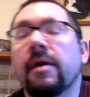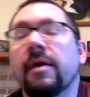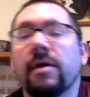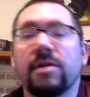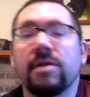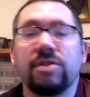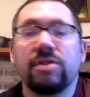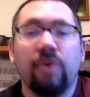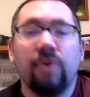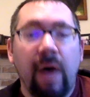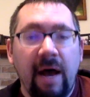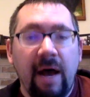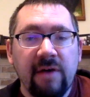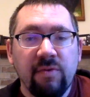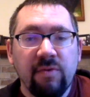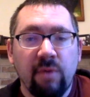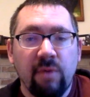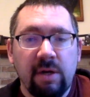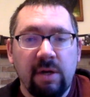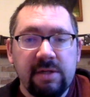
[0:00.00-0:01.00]
So how
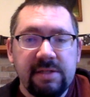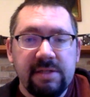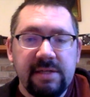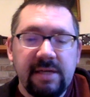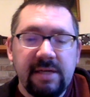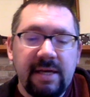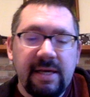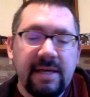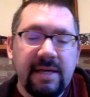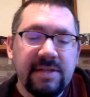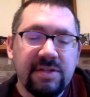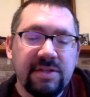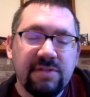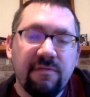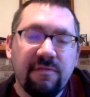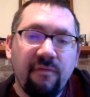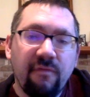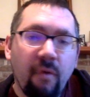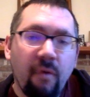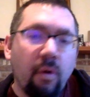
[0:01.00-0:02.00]
it works is there's
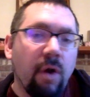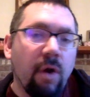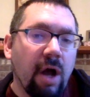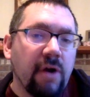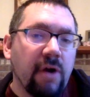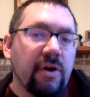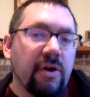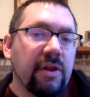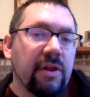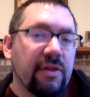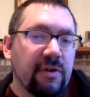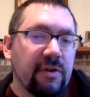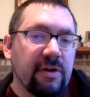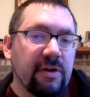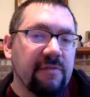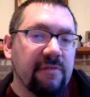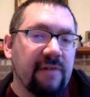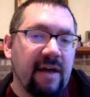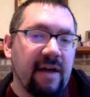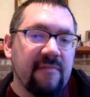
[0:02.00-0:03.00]

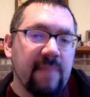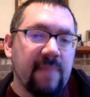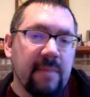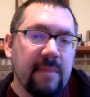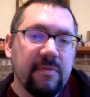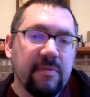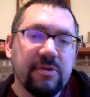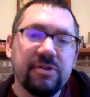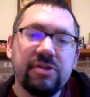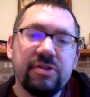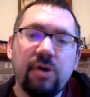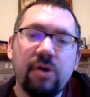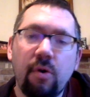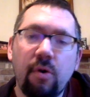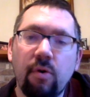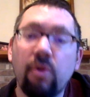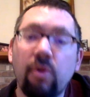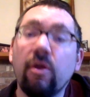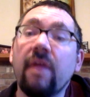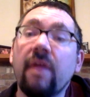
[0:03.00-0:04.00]
435 members
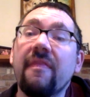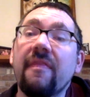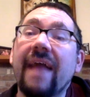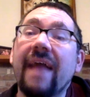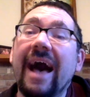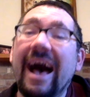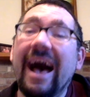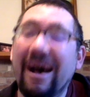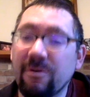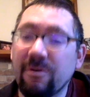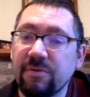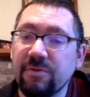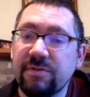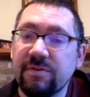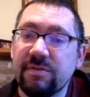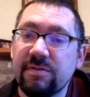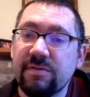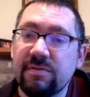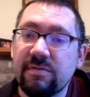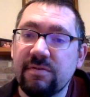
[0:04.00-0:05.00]
total in the
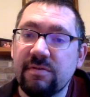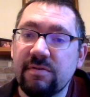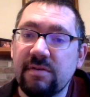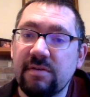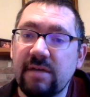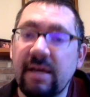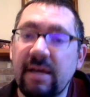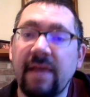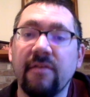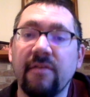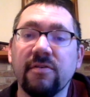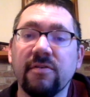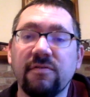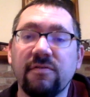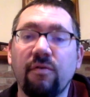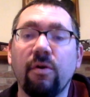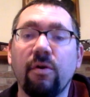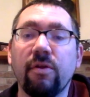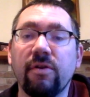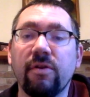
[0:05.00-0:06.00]
House, and those
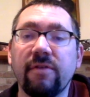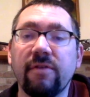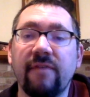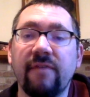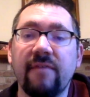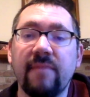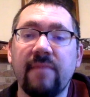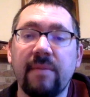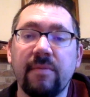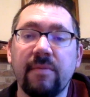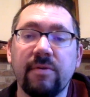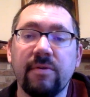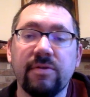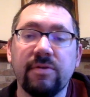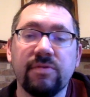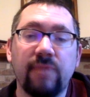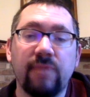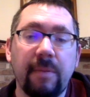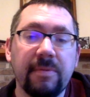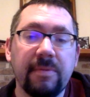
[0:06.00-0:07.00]
435 members
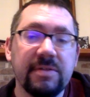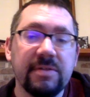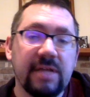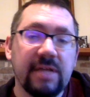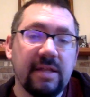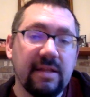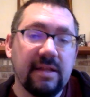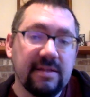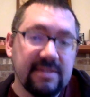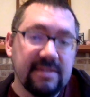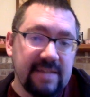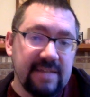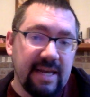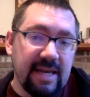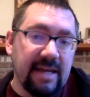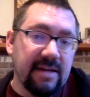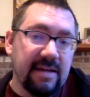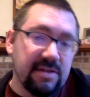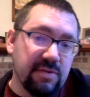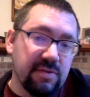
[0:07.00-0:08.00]
represent the
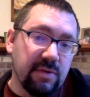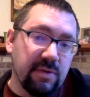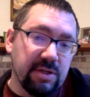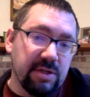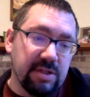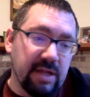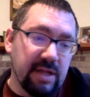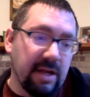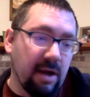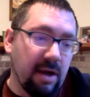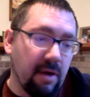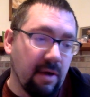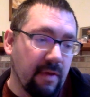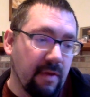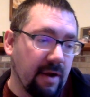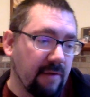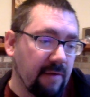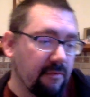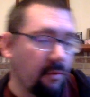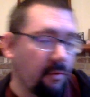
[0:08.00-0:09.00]
state to which they are
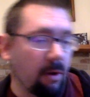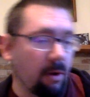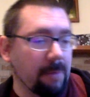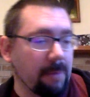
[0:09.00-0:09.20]
there for.